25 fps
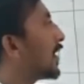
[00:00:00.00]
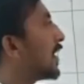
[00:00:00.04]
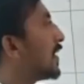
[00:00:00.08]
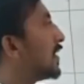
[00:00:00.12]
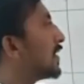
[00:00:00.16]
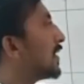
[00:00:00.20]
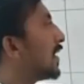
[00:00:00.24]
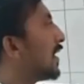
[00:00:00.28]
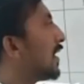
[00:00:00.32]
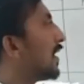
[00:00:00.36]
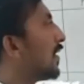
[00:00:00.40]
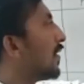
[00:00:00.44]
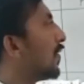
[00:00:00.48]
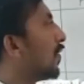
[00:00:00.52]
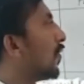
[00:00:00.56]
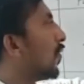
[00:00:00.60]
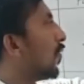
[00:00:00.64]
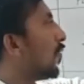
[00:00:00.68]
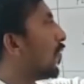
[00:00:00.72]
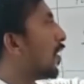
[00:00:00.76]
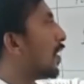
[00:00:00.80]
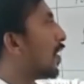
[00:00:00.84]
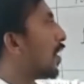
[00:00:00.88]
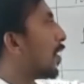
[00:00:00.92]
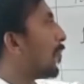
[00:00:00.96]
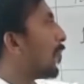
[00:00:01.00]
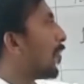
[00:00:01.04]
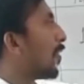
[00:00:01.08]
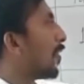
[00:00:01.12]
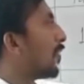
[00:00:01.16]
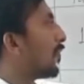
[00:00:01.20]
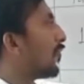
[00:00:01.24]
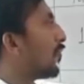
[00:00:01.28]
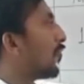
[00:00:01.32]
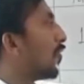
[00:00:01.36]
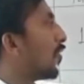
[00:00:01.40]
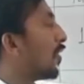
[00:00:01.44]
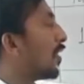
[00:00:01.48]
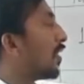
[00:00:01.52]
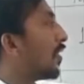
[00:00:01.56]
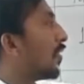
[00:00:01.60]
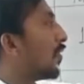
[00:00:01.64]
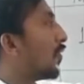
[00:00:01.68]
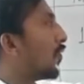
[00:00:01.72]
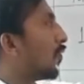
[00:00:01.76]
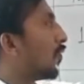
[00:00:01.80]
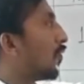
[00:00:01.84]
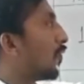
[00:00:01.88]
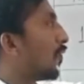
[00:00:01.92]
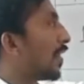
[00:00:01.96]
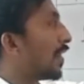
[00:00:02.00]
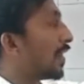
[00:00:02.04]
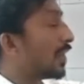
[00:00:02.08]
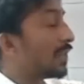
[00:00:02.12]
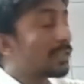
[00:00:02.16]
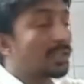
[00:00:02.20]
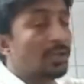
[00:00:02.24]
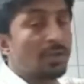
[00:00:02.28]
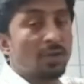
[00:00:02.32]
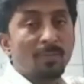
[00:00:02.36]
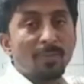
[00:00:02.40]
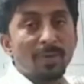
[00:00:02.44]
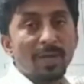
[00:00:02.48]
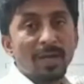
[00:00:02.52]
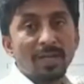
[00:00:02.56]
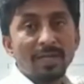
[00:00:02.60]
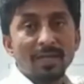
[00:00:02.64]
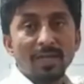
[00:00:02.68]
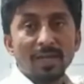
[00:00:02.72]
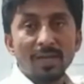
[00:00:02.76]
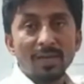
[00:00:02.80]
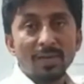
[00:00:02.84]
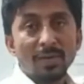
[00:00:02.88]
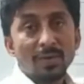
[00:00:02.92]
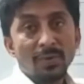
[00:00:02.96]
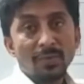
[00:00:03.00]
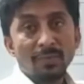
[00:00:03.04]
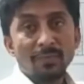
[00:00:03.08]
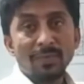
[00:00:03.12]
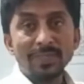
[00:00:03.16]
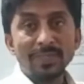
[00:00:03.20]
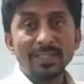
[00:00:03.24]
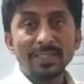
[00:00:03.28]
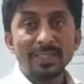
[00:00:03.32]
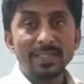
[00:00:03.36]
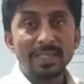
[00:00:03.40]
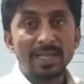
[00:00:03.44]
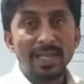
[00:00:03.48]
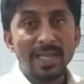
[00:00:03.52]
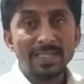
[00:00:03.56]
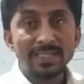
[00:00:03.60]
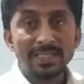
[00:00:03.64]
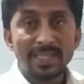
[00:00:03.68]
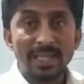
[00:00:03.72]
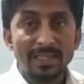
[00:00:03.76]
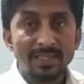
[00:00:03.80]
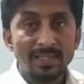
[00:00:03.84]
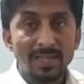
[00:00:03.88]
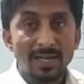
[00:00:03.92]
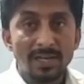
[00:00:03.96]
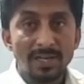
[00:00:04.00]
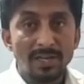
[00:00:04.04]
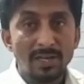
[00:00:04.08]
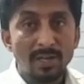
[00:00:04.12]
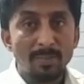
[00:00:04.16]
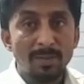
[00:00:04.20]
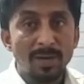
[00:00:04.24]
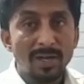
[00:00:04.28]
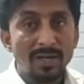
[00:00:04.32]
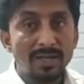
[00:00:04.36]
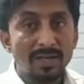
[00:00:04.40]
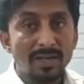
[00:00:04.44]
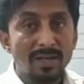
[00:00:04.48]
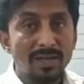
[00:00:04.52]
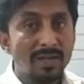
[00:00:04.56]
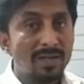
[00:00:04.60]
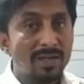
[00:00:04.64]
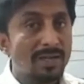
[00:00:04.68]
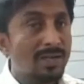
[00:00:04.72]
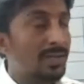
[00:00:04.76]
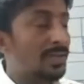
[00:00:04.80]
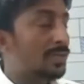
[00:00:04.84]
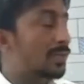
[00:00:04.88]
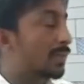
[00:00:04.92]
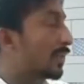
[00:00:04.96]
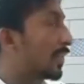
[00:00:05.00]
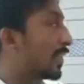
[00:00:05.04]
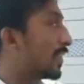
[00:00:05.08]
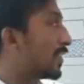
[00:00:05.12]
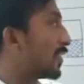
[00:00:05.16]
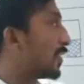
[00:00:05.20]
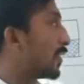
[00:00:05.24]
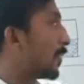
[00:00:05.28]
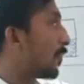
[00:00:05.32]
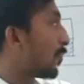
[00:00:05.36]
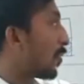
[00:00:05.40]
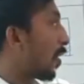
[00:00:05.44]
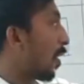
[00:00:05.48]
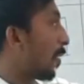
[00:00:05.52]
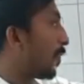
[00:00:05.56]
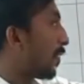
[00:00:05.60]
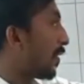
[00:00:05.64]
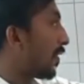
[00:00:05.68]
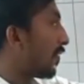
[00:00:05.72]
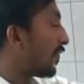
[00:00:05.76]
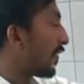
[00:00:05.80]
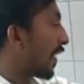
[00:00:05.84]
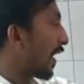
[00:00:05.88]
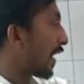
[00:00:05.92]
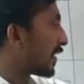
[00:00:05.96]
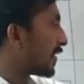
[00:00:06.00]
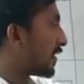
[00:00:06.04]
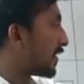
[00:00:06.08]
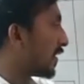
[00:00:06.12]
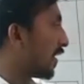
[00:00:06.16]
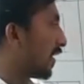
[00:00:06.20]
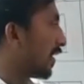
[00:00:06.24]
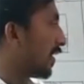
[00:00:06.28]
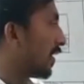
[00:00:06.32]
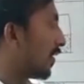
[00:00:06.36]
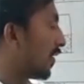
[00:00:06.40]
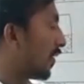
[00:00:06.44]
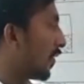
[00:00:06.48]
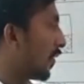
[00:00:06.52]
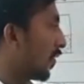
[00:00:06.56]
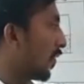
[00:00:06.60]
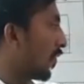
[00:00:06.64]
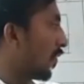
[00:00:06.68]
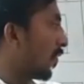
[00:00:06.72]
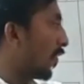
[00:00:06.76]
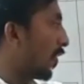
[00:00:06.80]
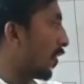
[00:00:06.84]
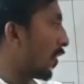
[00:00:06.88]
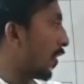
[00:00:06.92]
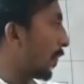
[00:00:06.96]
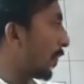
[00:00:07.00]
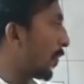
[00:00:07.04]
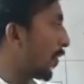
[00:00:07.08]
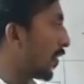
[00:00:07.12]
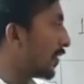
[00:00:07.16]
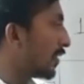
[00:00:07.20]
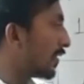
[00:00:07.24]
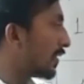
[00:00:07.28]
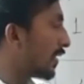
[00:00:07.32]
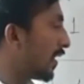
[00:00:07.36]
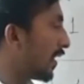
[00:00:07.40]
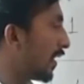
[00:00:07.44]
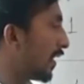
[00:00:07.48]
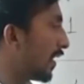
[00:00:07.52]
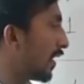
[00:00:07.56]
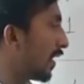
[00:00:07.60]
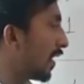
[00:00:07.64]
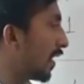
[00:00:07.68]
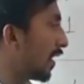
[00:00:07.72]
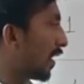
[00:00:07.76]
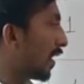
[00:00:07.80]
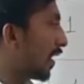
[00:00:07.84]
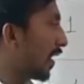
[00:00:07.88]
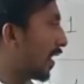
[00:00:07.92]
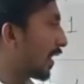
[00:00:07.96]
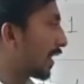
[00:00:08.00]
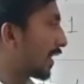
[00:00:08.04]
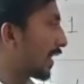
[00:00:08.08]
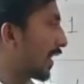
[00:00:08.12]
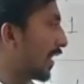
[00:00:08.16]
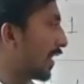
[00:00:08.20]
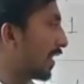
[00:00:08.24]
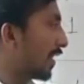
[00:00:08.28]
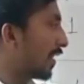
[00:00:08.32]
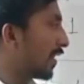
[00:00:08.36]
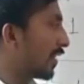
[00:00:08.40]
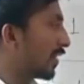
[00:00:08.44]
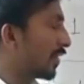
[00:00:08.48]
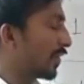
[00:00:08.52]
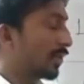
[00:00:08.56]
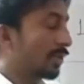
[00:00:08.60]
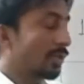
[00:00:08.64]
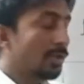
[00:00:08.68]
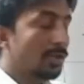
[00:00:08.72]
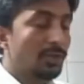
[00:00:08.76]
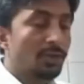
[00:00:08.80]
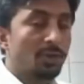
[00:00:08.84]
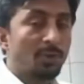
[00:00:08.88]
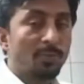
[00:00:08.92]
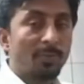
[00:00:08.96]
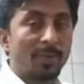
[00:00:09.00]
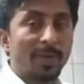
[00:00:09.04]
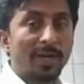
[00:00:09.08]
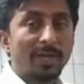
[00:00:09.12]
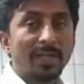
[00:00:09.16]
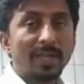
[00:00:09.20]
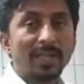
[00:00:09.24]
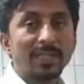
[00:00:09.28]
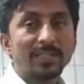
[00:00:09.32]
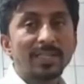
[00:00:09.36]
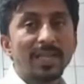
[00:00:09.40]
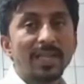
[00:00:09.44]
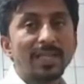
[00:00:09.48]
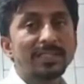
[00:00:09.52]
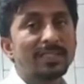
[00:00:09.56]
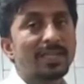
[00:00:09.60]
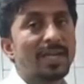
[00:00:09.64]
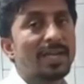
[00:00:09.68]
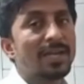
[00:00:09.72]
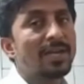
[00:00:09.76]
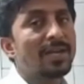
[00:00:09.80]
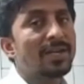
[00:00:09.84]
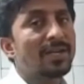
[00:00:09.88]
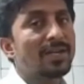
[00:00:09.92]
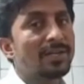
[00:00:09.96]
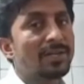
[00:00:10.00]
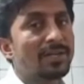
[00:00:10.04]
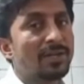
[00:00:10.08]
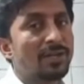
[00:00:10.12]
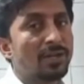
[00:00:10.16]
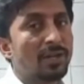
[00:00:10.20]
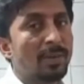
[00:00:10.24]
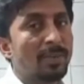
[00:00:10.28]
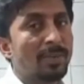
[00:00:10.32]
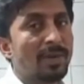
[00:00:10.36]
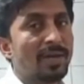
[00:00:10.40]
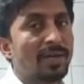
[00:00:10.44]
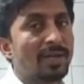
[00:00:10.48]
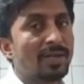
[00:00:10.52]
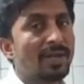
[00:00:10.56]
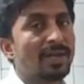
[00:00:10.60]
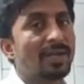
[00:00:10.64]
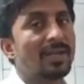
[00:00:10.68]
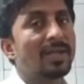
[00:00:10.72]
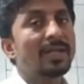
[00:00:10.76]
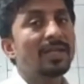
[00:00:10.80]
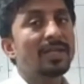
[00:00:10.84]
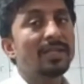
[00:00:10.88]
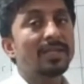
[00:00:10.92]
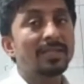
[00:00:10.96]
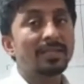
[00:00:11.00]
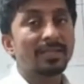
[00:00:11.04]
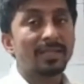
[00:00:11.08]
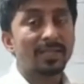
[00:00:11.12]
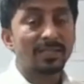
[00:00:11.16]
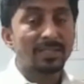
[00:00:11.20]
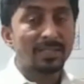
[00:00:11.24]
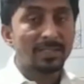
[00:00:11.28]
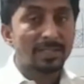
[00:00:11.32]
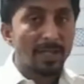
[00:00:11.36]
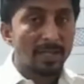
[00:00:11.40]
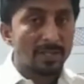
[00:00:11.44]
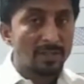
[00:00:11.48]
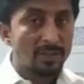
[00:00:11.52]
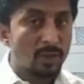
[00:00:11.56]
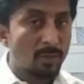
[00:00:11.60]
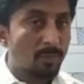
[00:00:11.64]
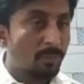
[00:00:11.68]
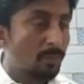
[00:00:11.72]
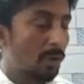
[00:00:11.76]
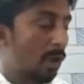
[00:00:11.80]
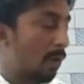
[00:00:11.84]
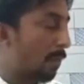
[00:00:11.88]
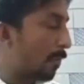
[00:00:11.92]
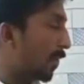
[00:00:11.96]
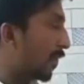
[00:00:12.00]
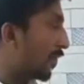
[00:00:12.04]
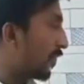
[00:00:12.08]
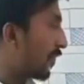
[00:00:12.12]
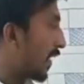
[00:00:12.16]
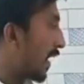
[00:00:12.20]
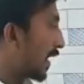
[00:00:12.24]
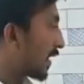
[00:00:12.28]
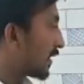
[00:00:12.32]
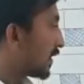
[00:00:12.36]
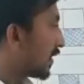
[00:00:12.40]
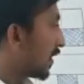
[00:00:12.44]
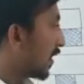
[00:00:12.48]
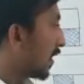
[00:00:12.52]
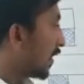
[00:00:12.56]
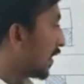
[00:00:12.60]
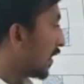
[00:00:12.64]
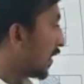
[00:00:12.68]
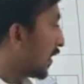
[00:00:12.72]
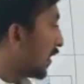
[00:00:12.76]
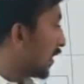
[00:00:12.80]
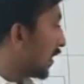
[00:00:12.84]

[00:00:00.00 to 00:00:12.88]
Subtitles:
can see 1 upon 4, 1 is the numerator which is less than the denominator. So this is a proper fraction. 1 upon 3, again numerator is less than denominator. This is also proper fraction.